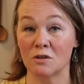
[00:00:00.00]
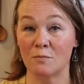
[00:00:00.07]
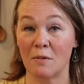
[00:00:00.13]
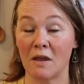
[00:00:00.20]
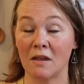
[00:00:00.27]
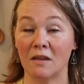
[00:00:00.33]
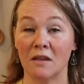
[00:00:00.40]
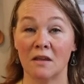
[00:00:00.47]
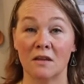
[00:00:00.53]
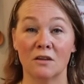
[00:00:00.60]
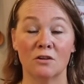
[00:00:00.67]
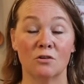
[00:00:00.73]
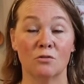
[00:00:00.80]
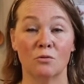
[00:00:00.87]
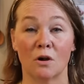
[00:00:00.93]
to
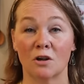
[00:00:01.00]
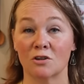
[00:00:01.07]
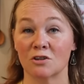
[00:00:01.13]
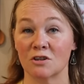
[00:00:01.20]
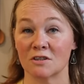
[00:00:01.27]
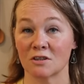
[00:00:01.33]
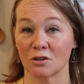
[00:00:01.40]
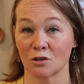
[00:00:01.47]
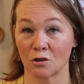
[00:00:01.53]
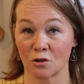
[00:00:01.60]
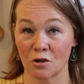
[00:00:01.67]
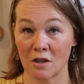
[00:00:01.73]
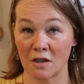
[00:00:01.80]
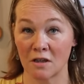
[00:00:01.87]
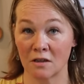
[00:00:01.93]
baking, who are just
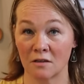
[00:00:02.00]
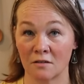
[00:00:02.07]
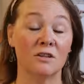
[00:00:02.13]
learning.